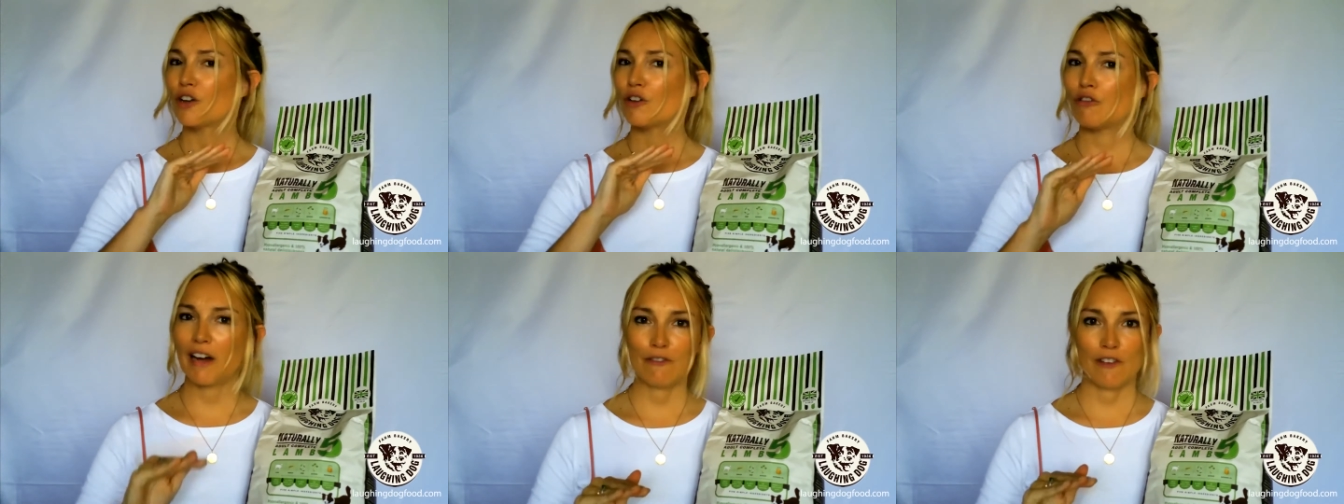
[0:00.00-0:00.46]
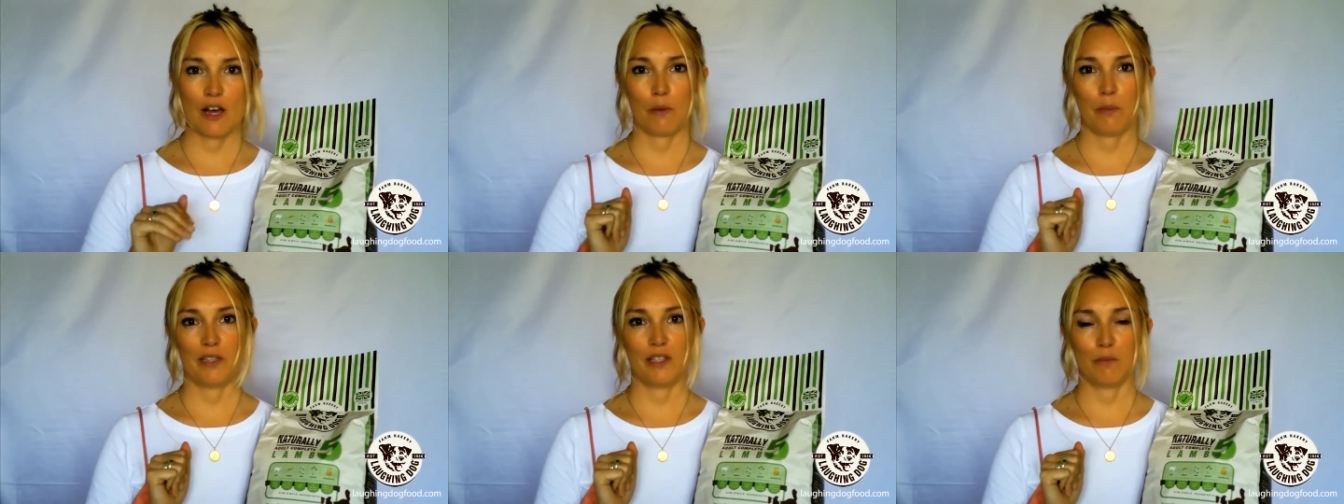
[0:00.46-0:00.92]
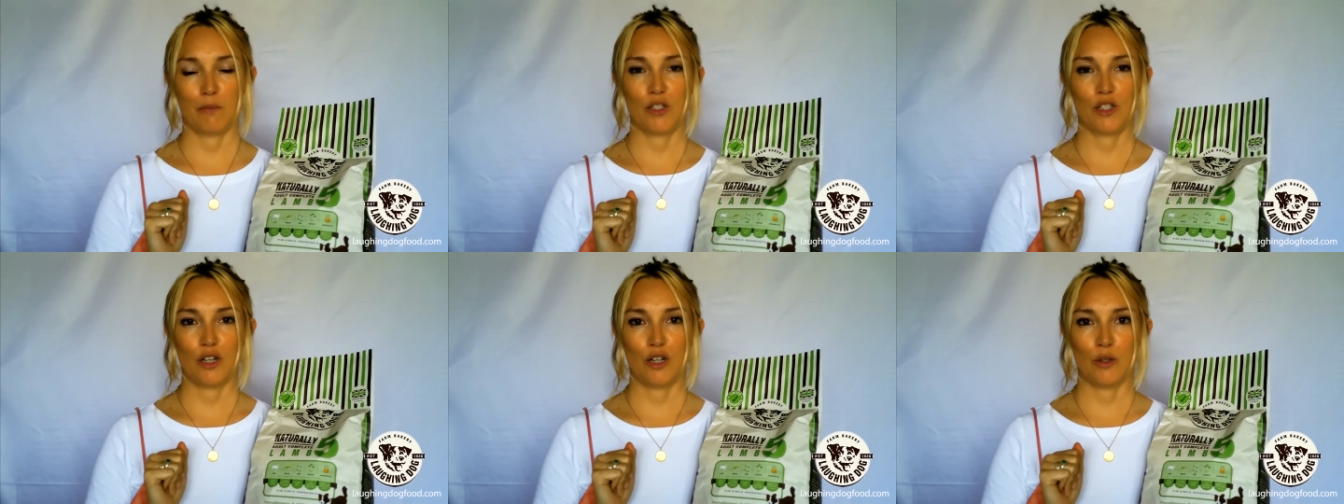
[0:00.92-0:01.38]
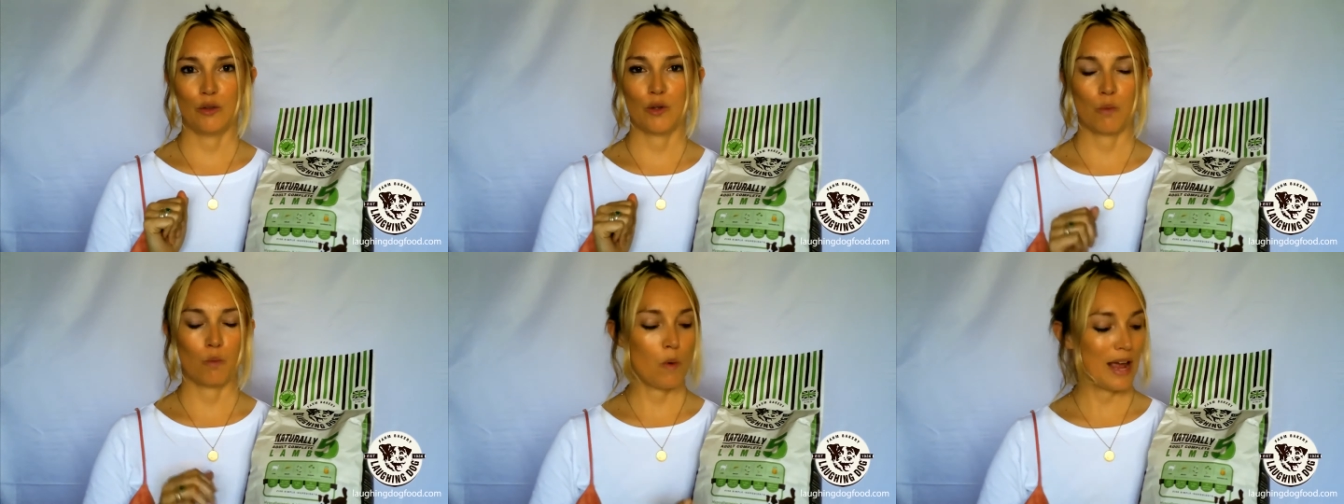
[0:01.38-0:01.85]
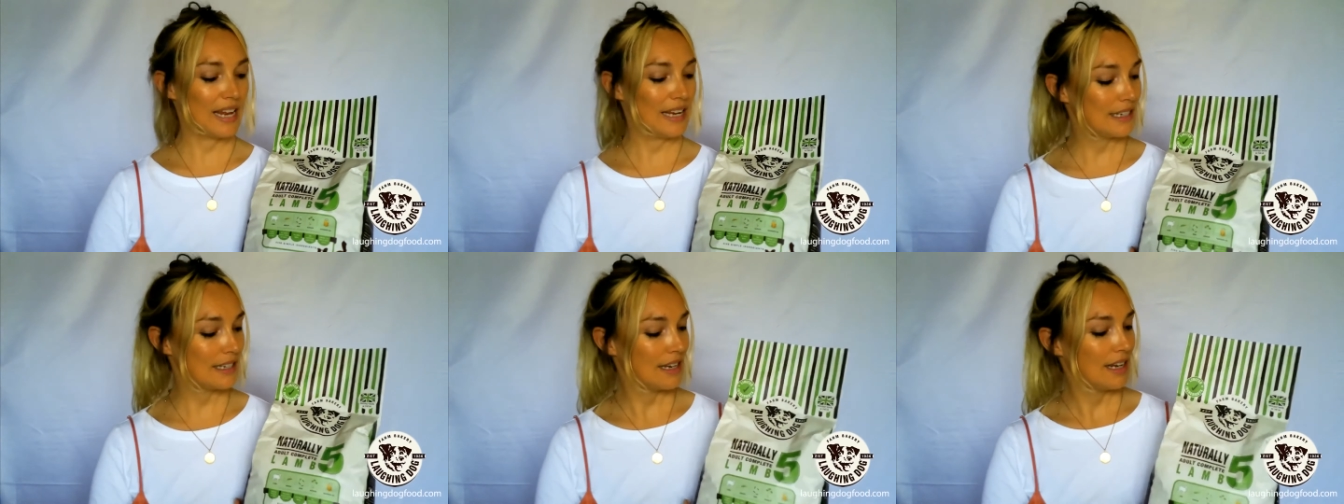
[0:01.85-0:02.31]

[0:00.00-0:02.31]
Great for helping them to lose weight,